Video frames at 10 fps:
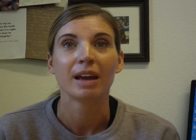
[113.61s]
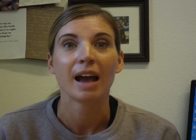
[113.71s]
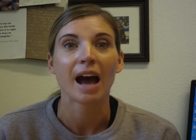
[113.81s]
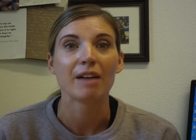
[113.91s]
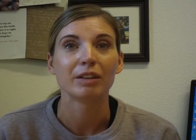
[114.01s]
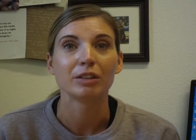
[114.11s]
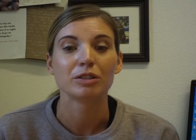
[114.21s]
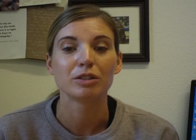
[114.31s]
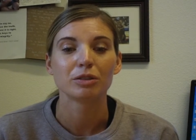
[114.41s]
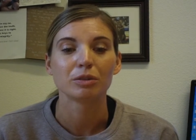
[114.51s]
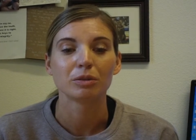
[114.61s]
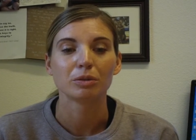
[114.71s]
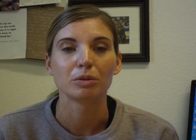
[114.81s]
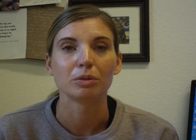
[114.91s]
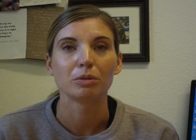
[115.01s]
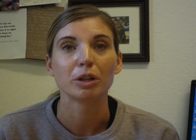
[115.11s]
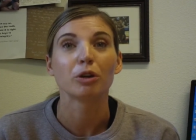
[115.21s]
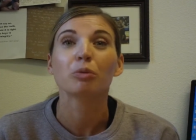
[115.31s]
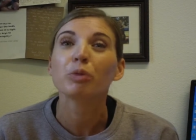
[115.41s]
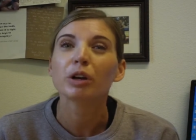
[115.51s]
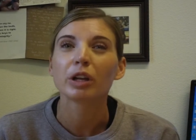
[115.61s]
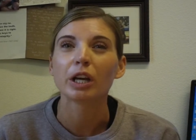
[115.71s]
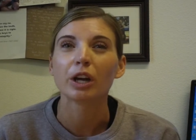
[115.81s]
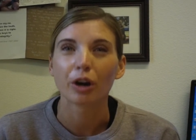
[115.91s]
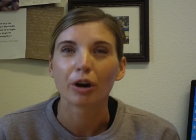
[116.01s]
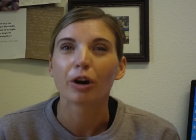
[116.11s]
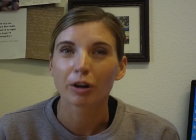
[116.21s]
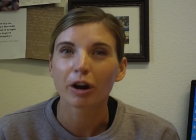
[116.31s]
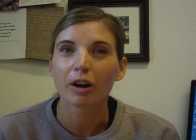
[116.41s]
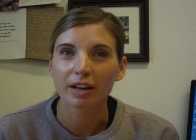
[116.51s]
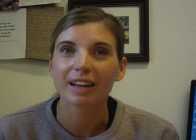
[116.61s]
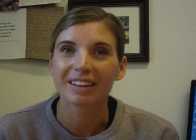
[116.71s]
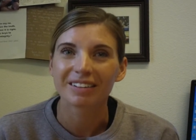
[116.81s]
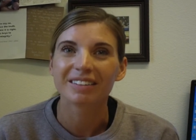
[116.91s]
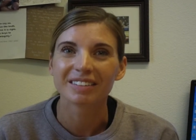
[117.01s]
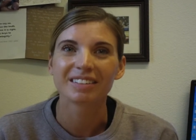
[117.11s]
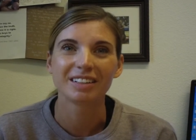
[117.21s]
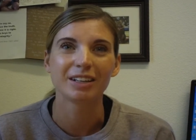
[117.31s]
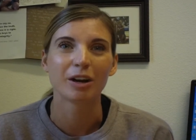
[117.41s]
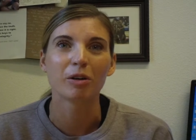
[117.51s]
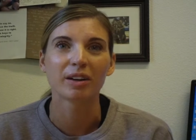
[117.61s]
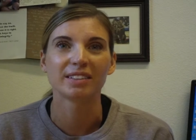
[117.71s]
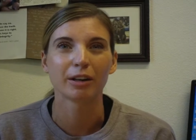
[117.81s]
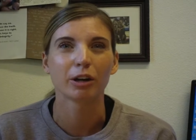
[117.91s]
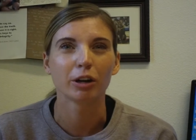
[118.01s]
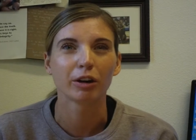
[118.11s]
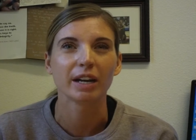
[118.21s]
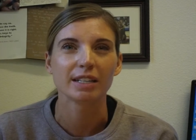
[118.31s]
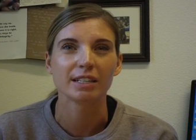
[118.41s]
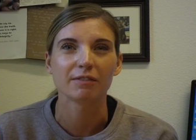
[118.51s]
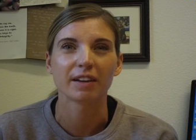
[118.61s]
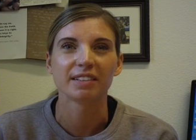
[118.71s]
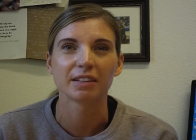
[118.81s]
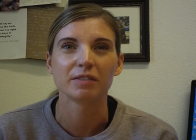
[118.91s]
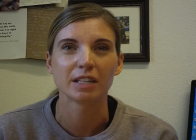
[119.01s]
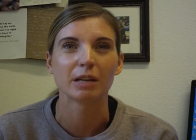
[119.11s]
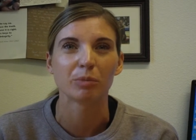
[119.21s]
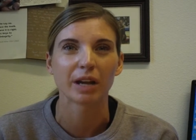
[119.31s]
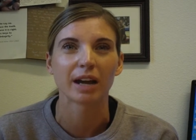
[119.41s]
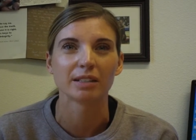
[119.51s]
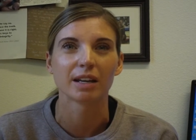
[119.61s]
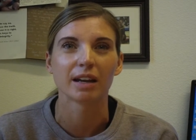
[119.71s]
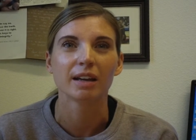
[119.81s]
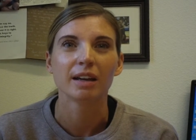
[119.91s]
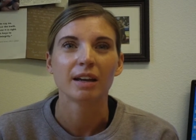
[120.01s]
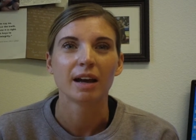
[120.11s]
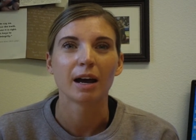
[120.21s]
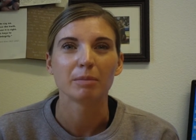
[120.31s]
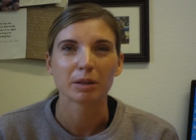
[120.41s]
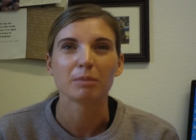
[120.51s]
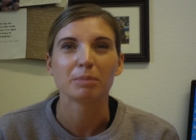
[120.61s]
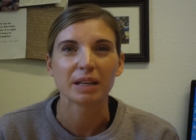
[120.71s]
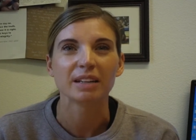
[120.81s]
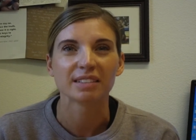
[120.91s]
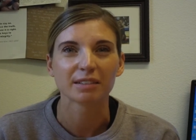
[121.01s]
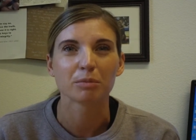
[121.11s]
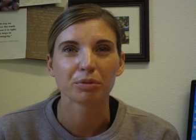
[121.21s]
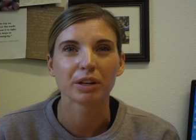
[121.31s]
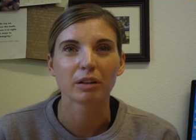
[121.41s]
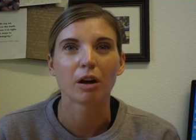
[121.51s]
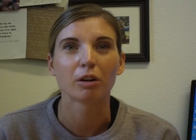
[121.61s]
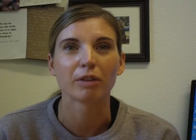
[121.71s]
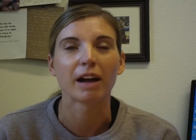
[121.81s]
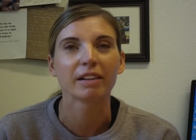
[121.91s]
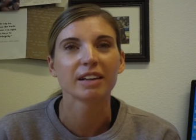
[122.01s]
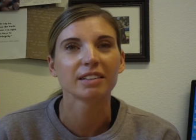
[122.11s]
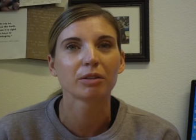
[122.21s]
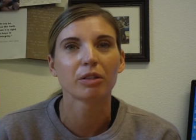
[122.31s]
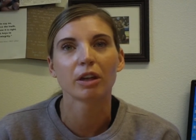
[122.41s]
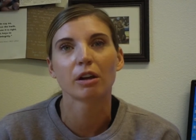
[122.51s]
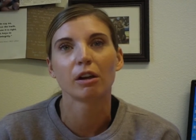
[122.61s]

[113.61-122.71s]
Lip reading: having to, you know, really earn our kills, you know, because they're a great defensive team. We had to compete in some pretty long rallies. So I think